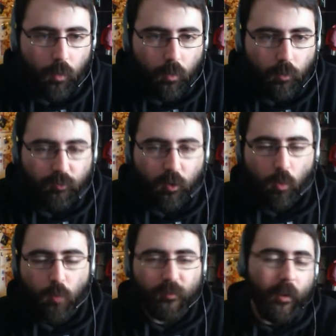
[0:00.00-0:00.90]
So
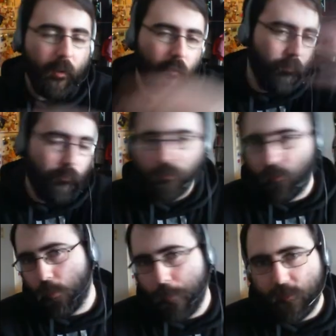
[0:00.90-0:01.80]
once again,
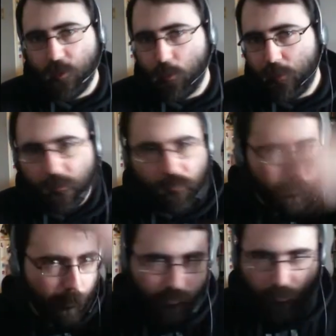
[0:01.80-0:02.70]
this room has no danger,
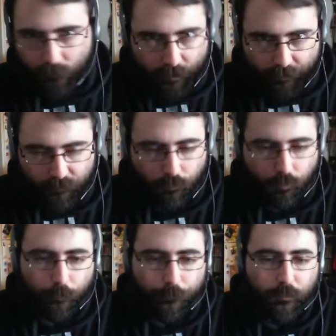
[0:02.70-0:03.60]
much like the last
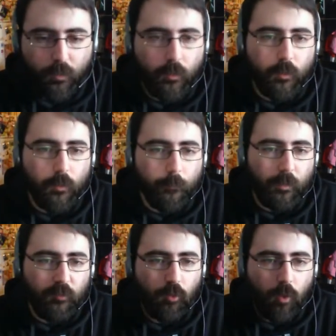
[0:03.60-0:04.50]
room. But
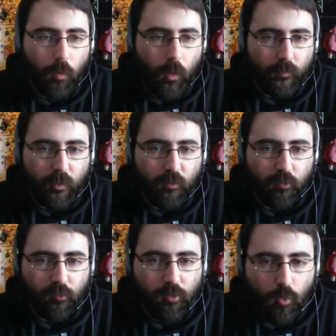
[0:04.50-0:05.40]
as you go on,
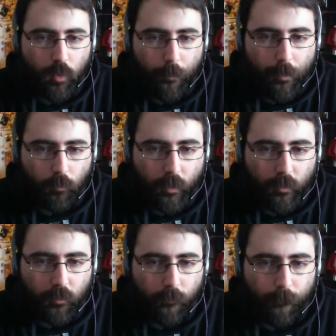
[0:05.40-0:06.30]
dangers do come out,
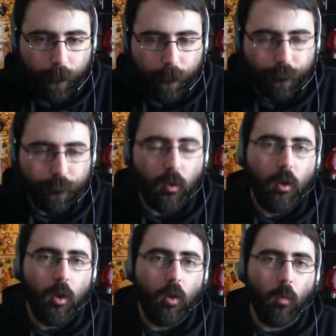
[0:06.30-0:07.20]

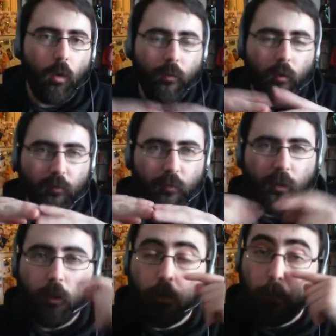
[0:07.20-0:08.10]
where there's
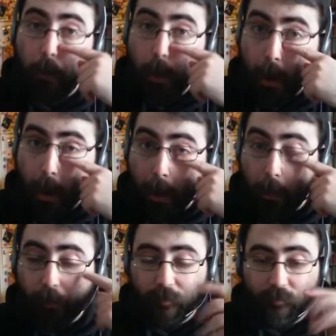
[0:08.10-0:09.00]
the
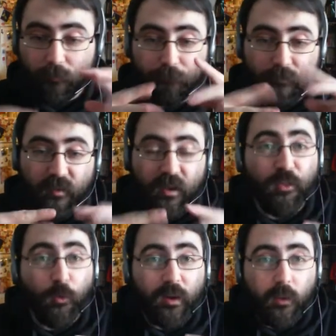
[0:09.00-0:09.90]

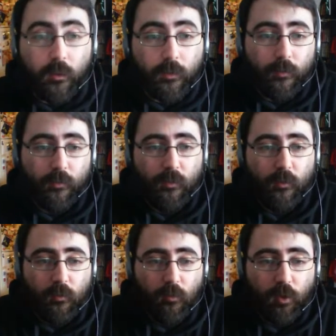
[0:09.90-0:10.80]
dithering.
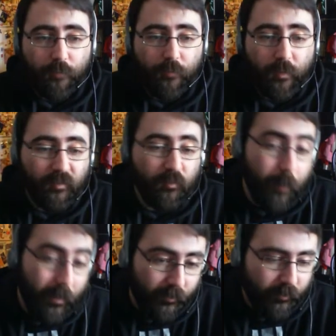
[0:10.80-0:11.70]
You're going to find
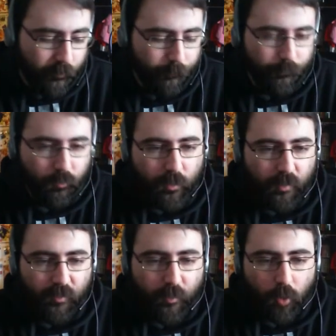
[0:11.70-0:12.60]
spikes. So
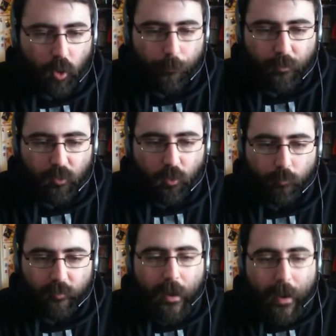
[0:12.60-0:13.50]
yes, that hurt, but you
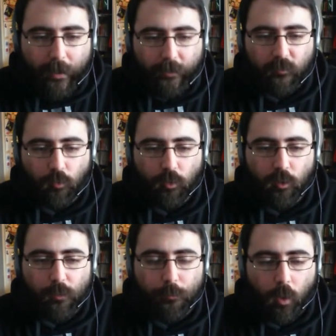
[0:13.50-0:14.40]
don't die, so you
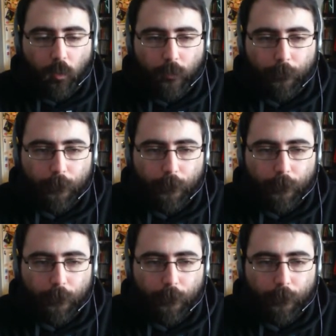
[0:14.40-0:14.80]
keep going.